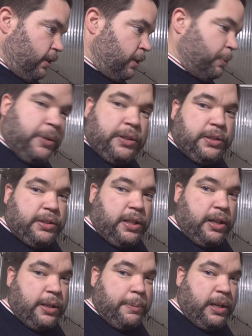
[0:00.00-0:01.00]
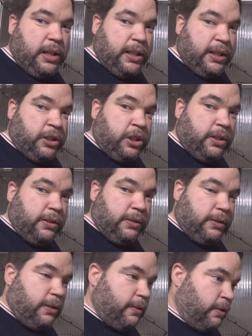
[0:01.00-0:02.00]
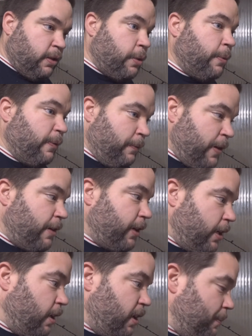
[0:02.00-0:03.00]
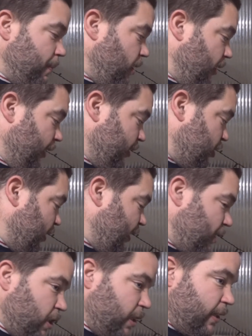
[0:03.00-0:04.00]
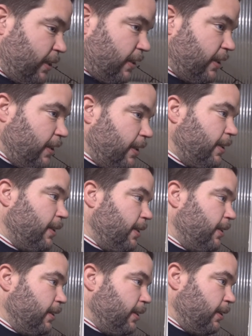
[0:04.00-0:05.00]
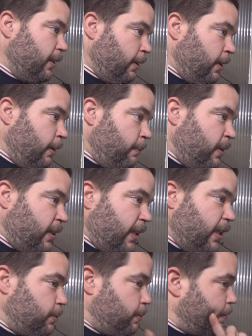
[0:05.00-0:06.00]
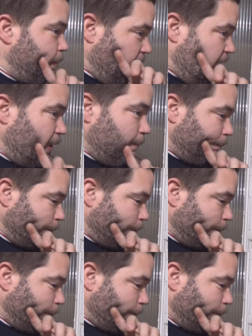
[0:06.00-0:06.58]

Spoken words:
is because it's high mileage. Very high mileage, actually. The thing is with me,